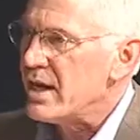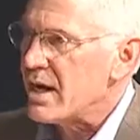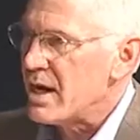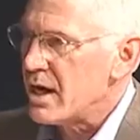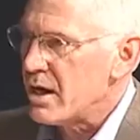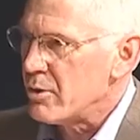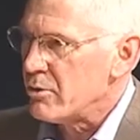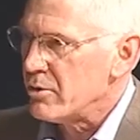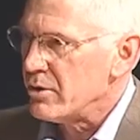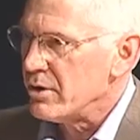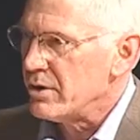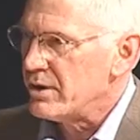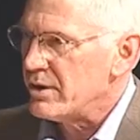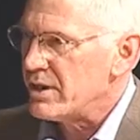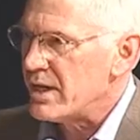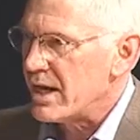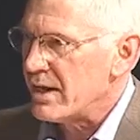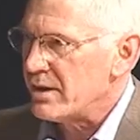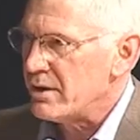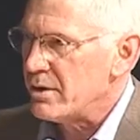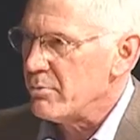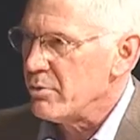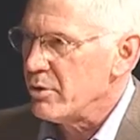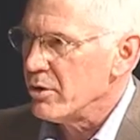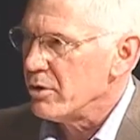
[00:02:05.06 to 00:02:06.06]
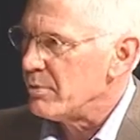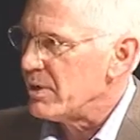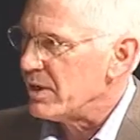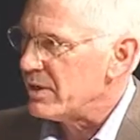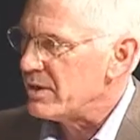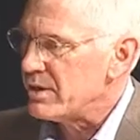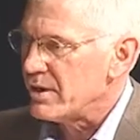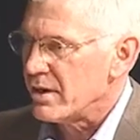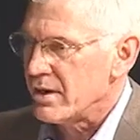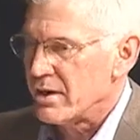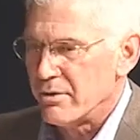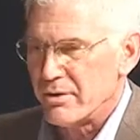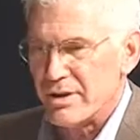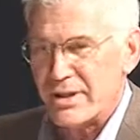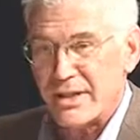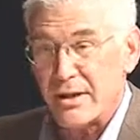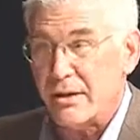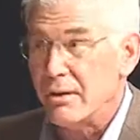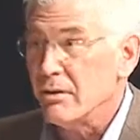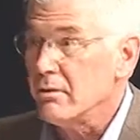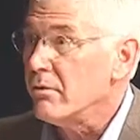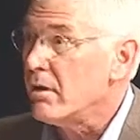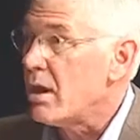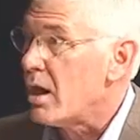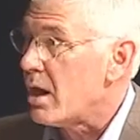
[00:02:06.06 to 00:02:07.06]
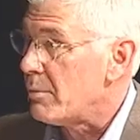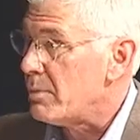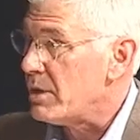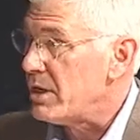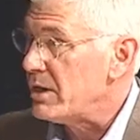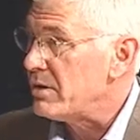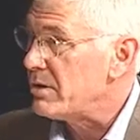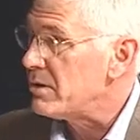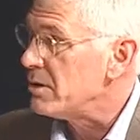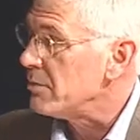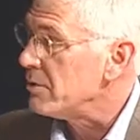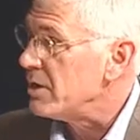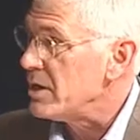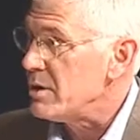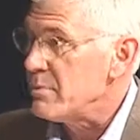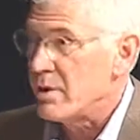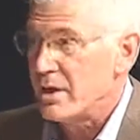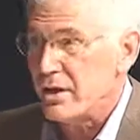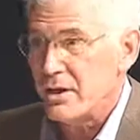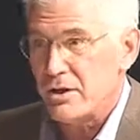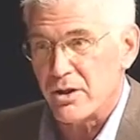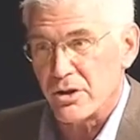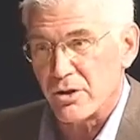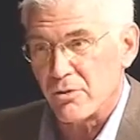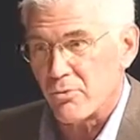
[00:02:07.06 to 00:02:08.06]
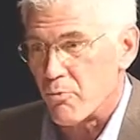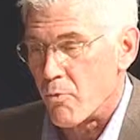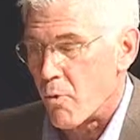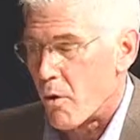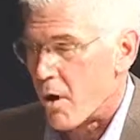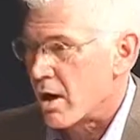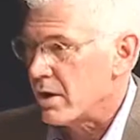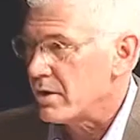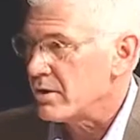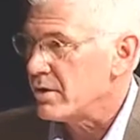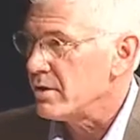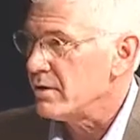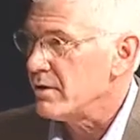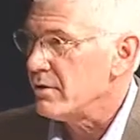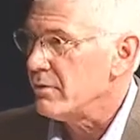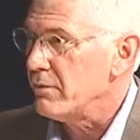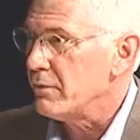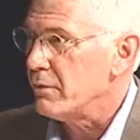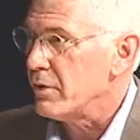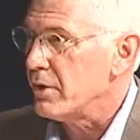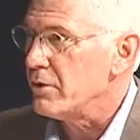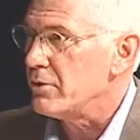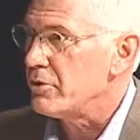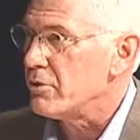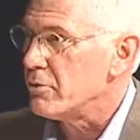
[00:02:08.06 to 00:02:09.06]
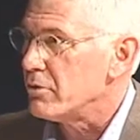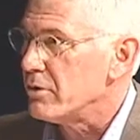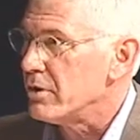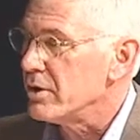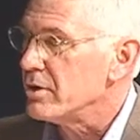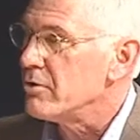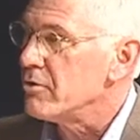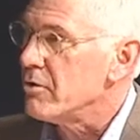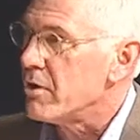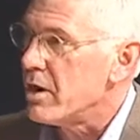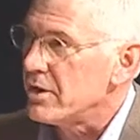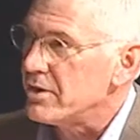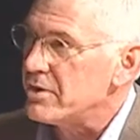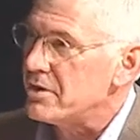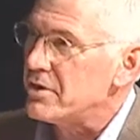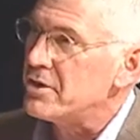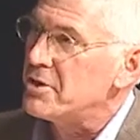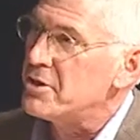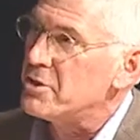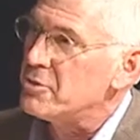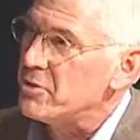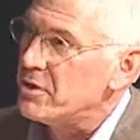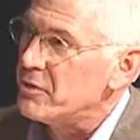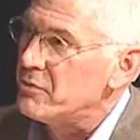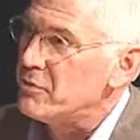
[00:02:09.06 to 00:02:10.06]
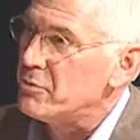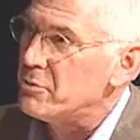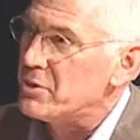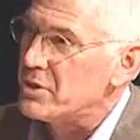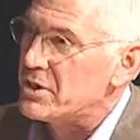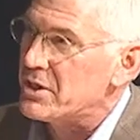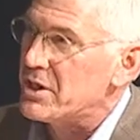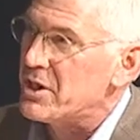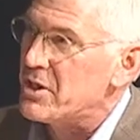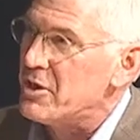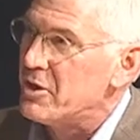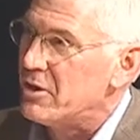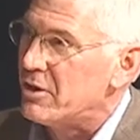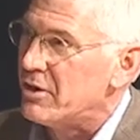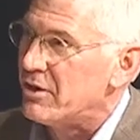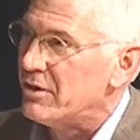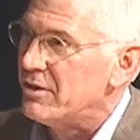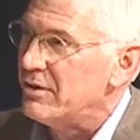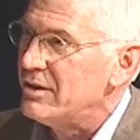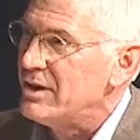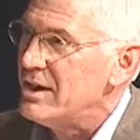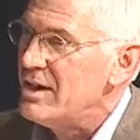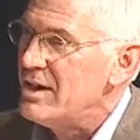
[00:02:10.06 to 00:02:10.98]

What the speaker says: hours at the Permit Center. It's in the lobby, so anybody just walks in the front door across the street from City Hall.